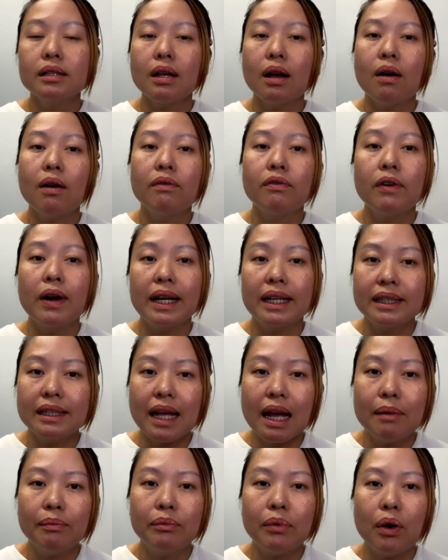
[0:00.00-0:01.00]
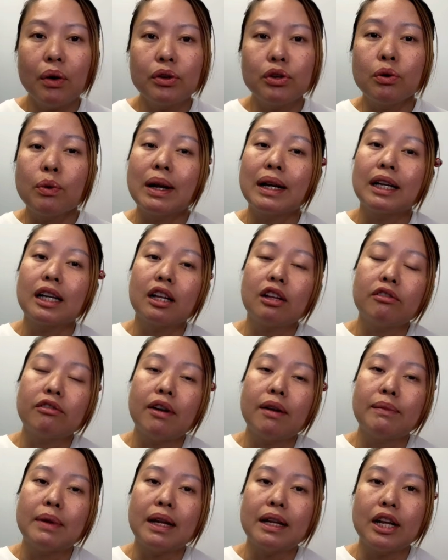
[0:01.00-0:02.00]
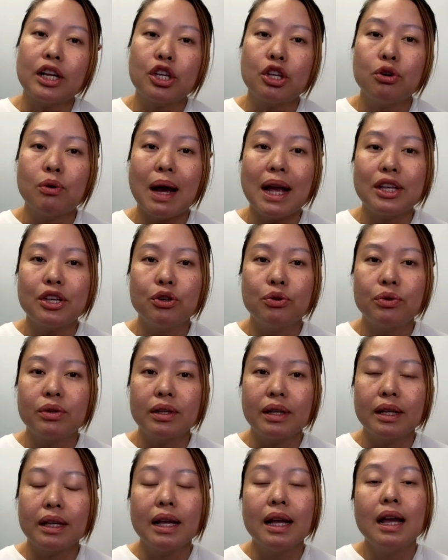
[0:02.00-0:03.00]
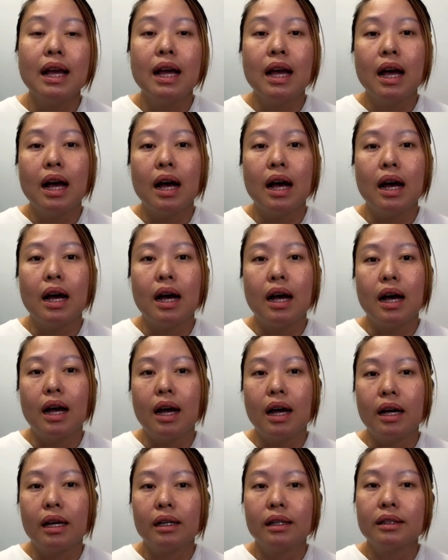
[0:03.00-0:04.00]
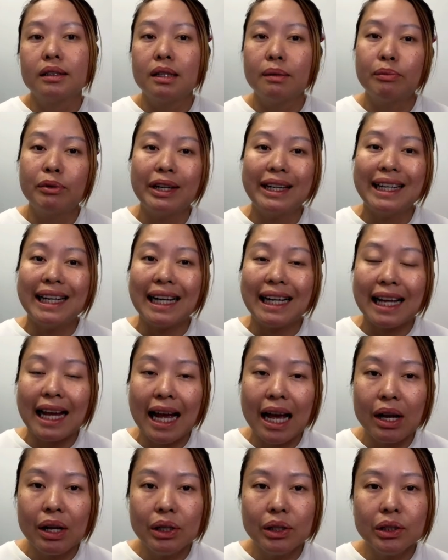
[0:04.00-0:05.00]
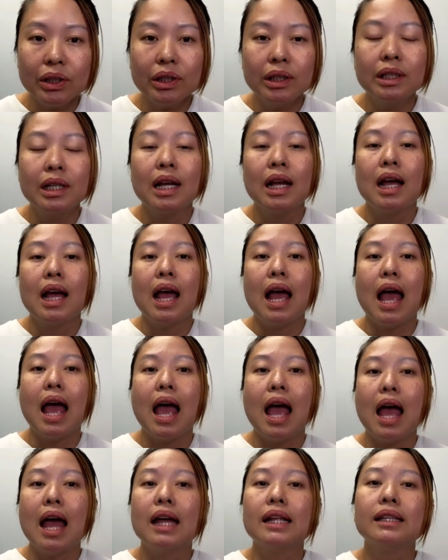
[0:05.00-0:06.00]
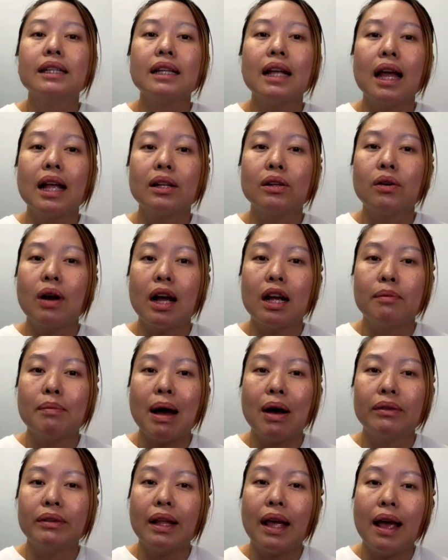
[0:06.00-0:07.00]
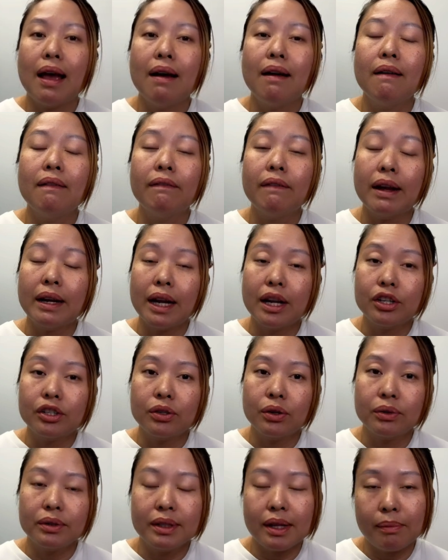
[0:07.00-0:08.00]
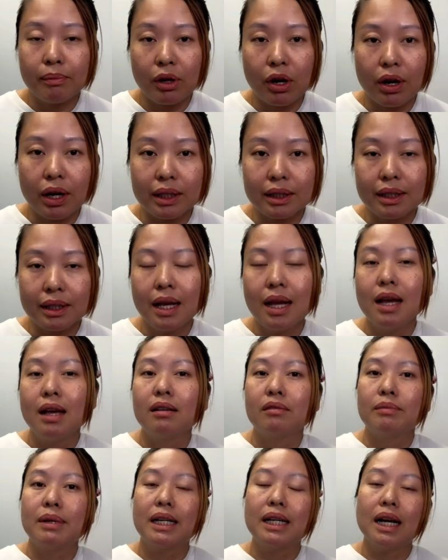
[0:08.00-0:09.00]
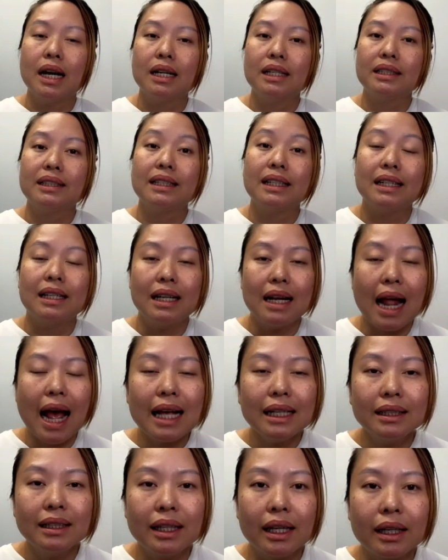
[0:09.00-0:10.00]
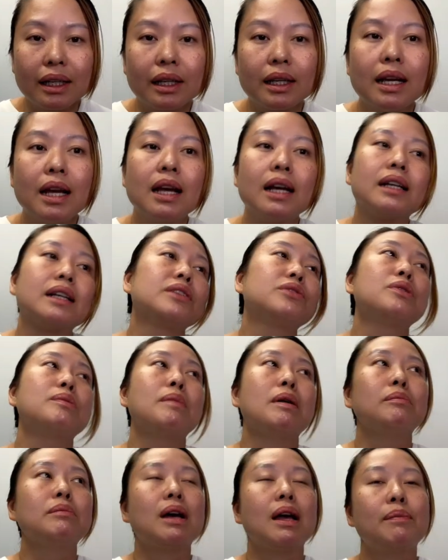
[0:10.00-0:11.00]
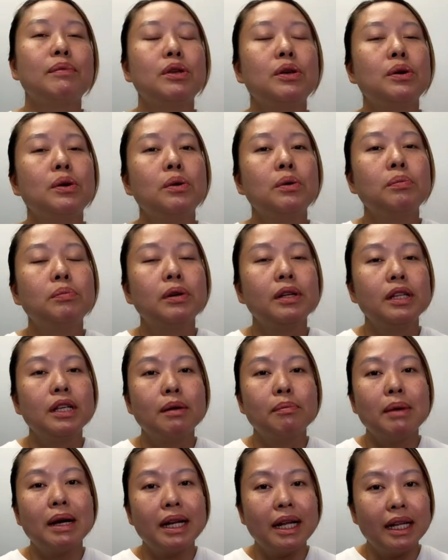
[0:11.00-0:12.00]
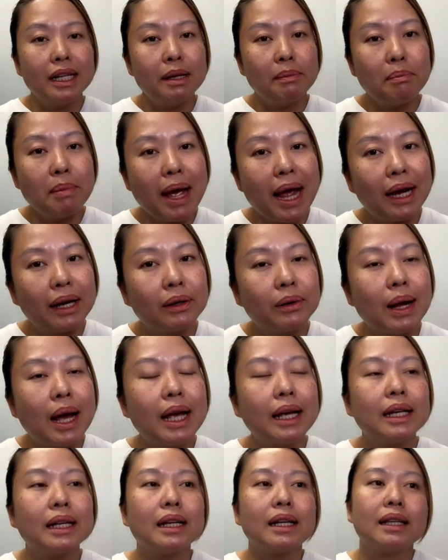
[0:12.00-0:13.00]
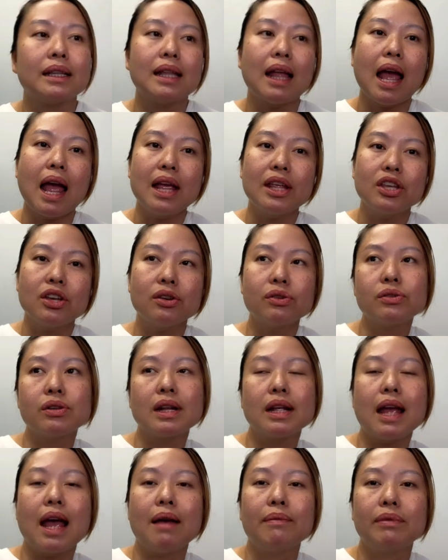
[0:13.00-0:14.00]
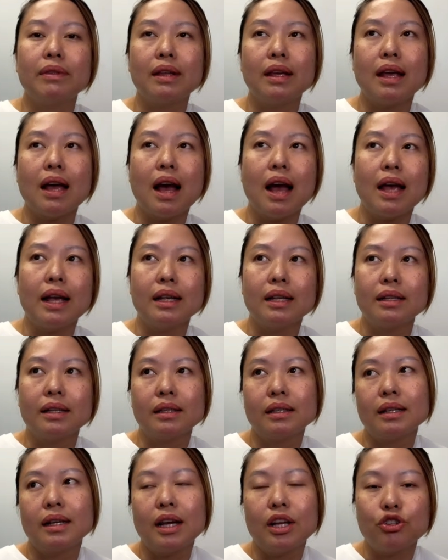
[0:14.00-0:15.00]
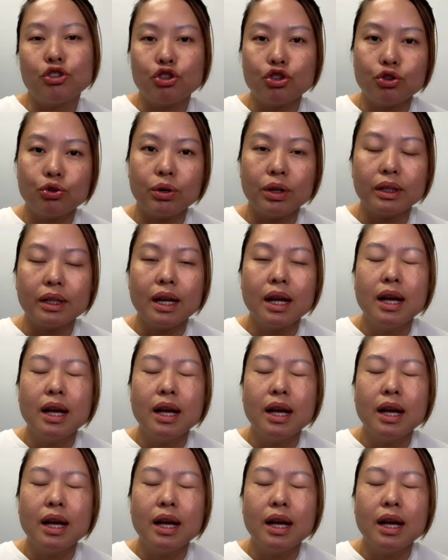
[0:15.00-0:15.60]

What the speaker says: For example, you want to confirm that the QI uses separated accounts and inquire about their financial safeguard. Because the last thing, because remember, if you put your money in the bank, right, they usually FDIC insured.